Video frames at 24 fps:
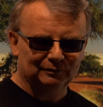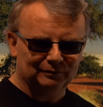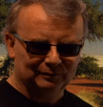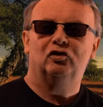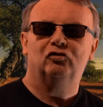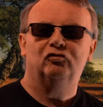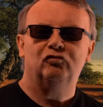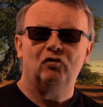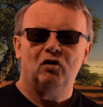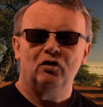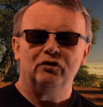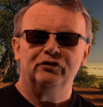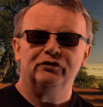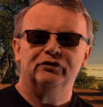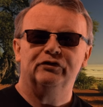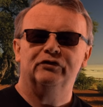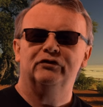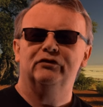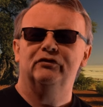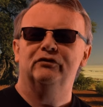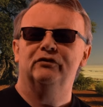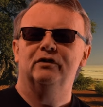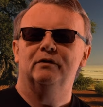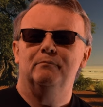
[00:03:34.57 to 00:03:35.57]
Cross
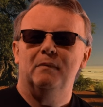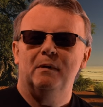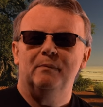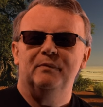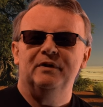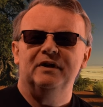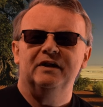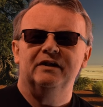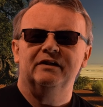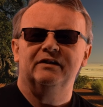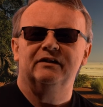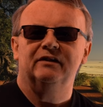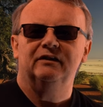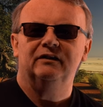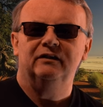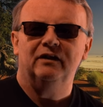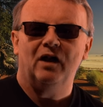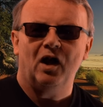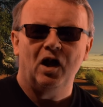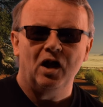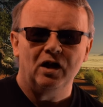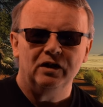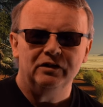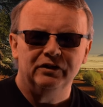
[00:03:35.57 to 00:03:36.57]
to Namibia's
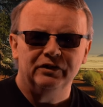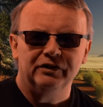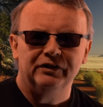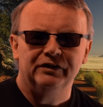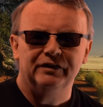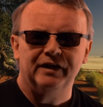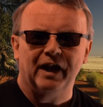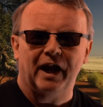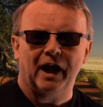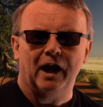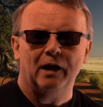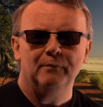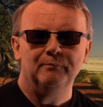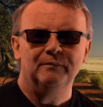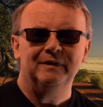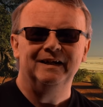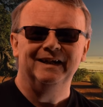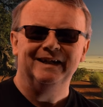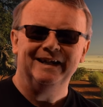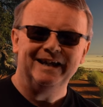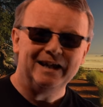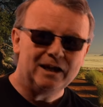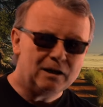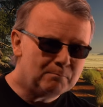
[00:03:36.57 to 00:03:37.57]
largest dam
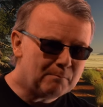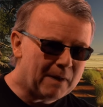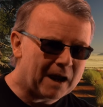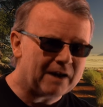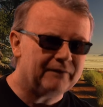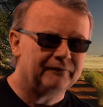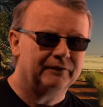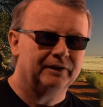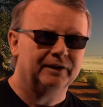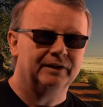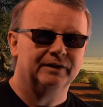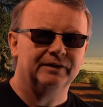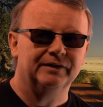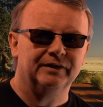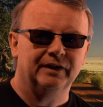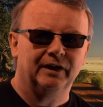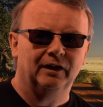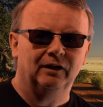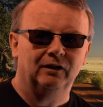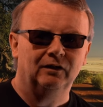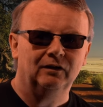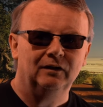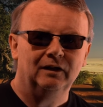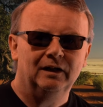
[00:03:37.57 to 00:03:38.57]
near
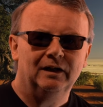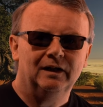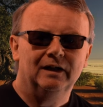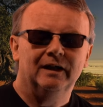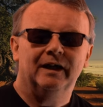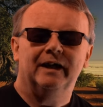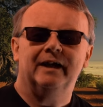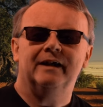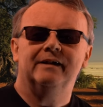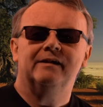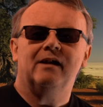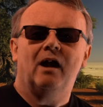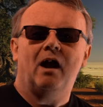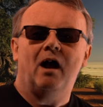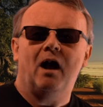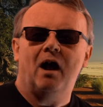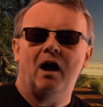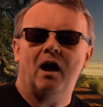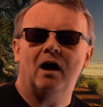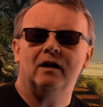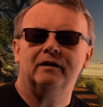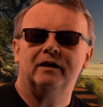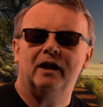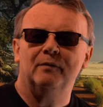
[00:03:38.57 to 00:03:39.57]
Mariental is
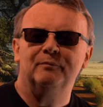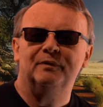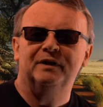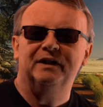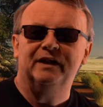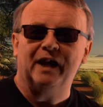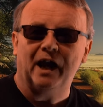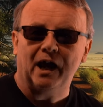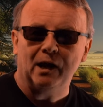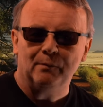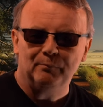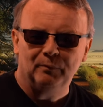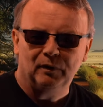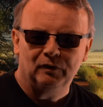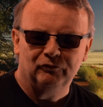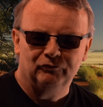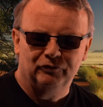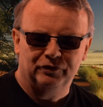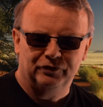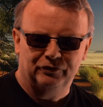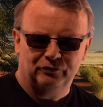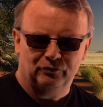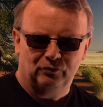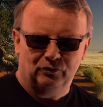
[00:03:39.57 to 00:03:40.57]
Hardap Dam
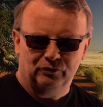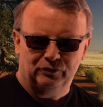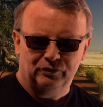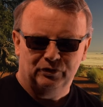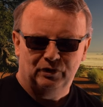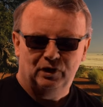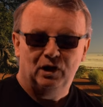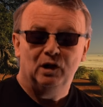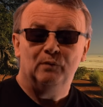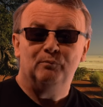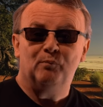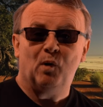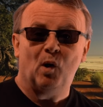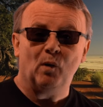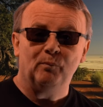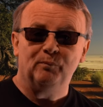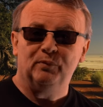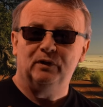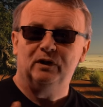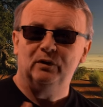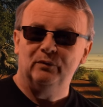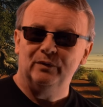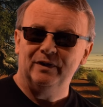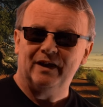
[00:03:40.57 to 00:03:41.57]
Resort,
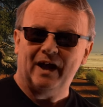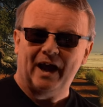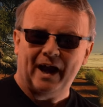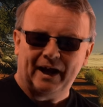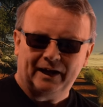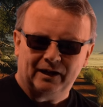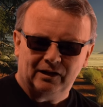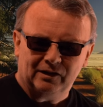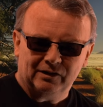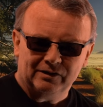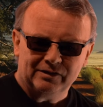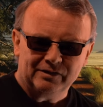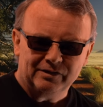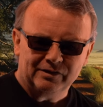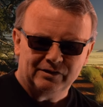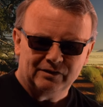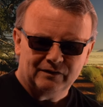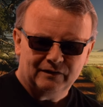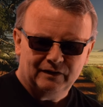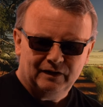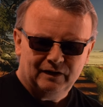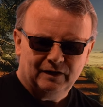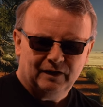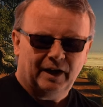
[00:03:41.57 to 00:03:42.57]
popular with anglers
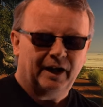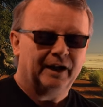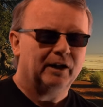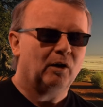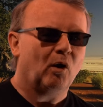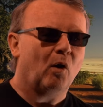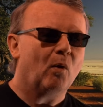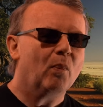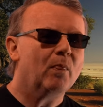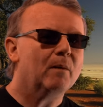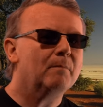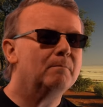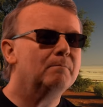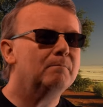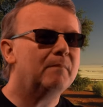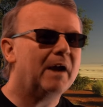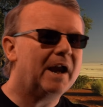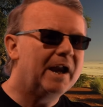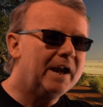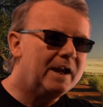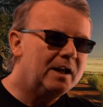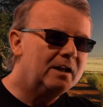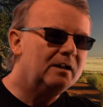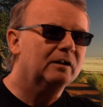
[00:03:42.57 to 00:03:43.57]
and on the
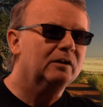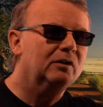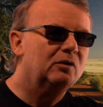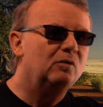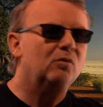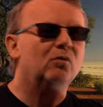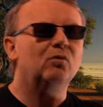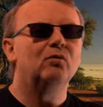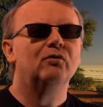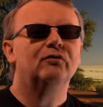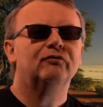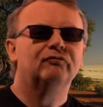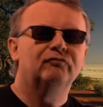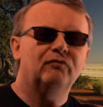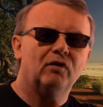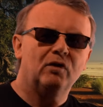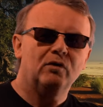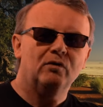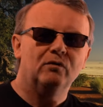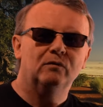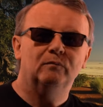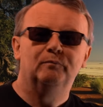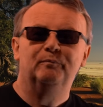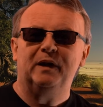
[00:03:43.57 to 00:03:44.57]
main North
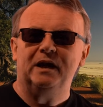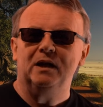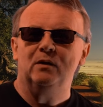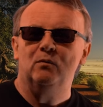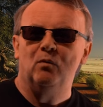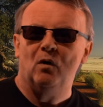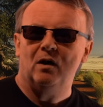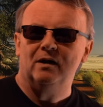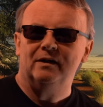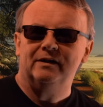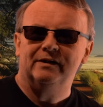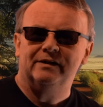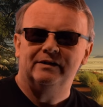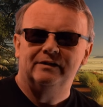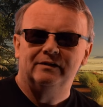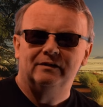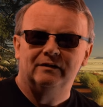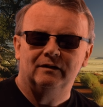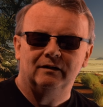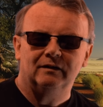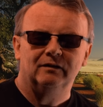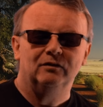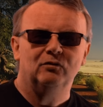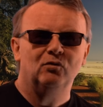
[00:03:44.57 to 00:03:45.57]
Road B1
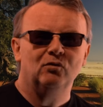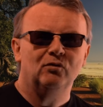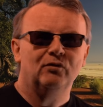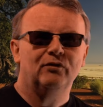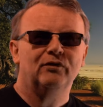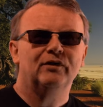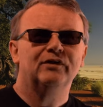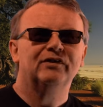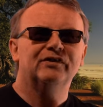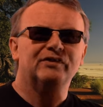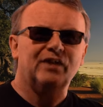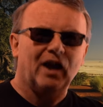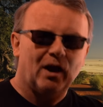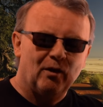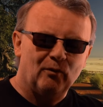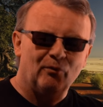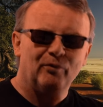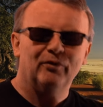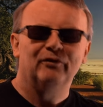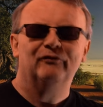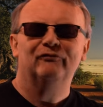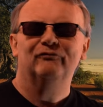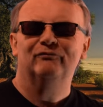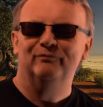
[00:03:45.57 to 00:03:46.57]
North
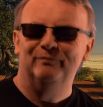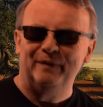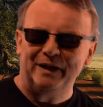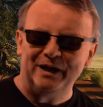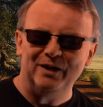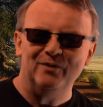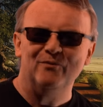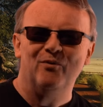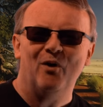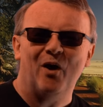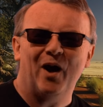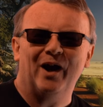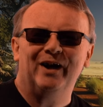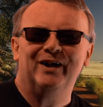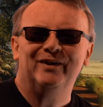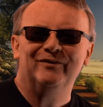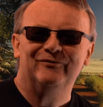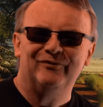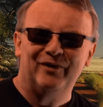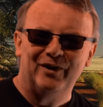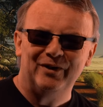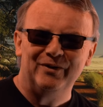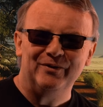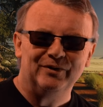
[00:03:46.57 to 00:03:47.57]
South B1
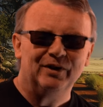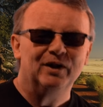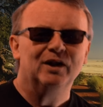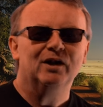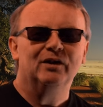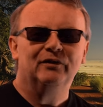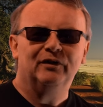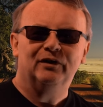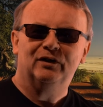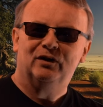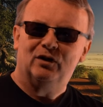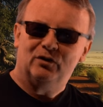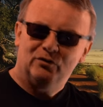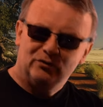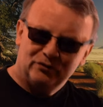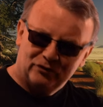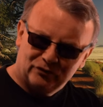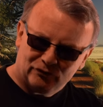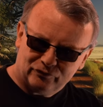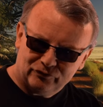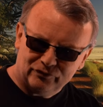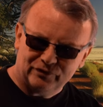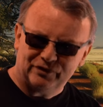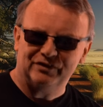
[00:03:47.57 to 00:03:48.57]
road that goes
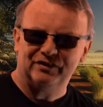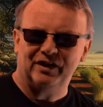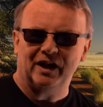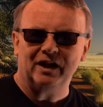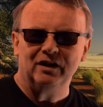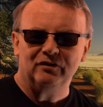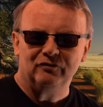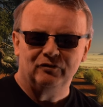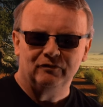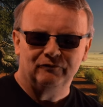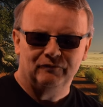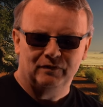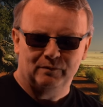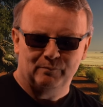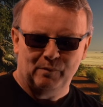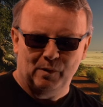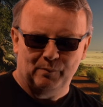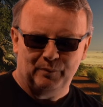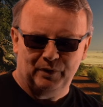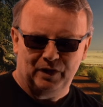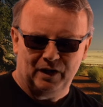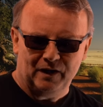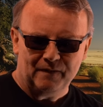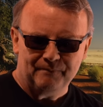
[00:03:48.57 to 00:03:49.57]
through the centre of
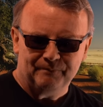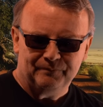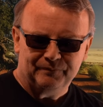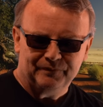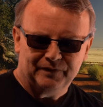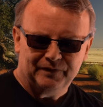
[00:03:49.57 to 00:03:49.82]
Namibia.